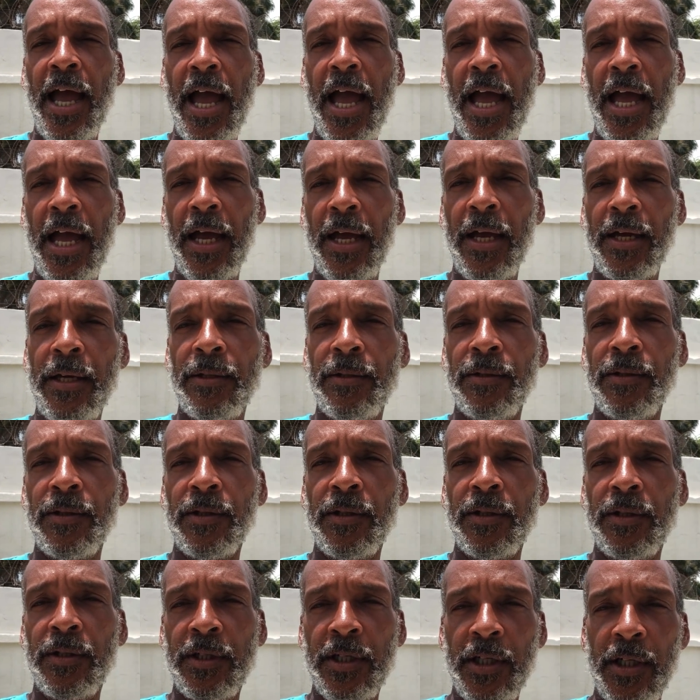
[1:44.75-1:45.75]

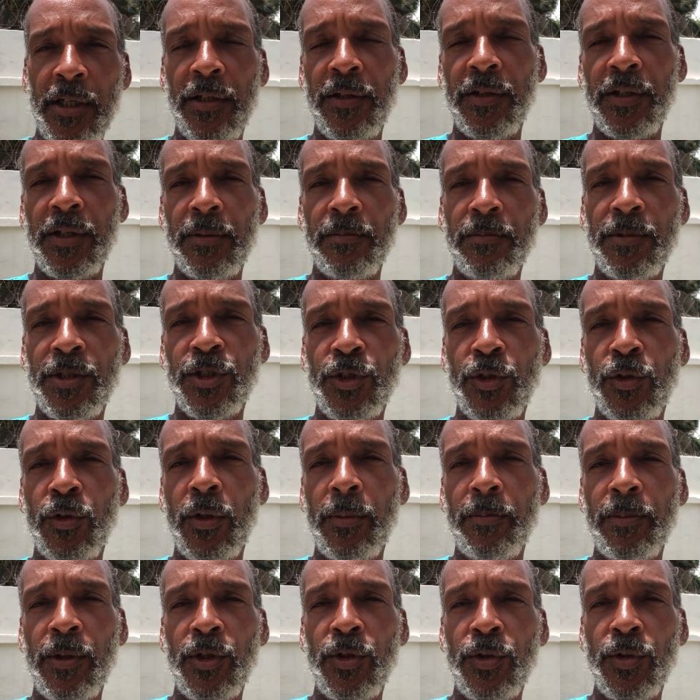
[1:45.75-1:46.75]
and tell them, show
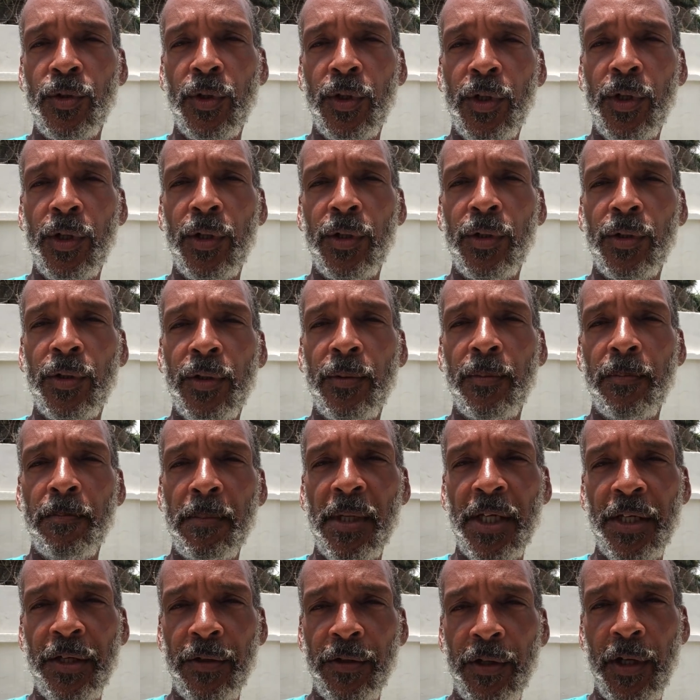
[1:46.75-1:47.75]
them your
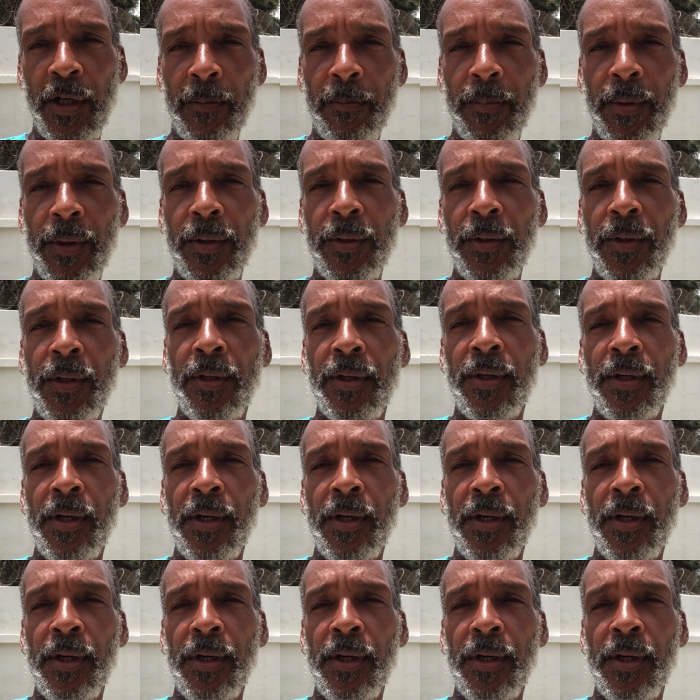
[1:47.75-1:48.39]
meter number,